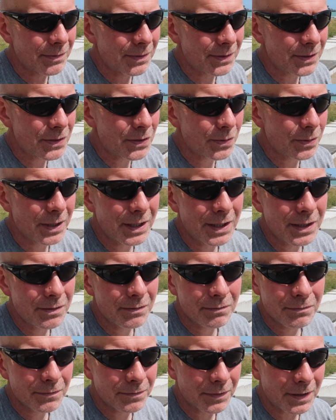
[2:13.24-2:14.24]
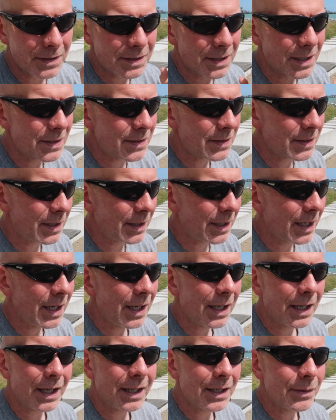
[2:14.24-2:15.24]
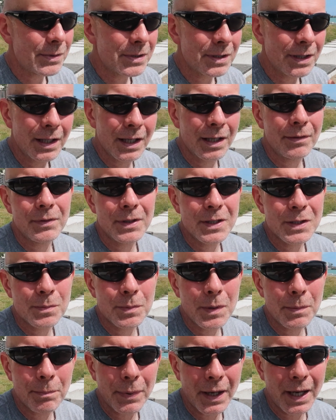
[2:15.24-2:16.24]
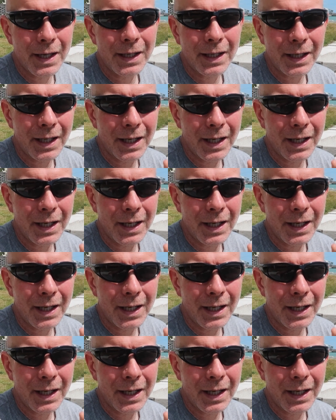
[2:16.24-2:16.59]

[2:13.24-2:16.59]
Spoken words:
with the Twin, fantastic, and it was lovely to be back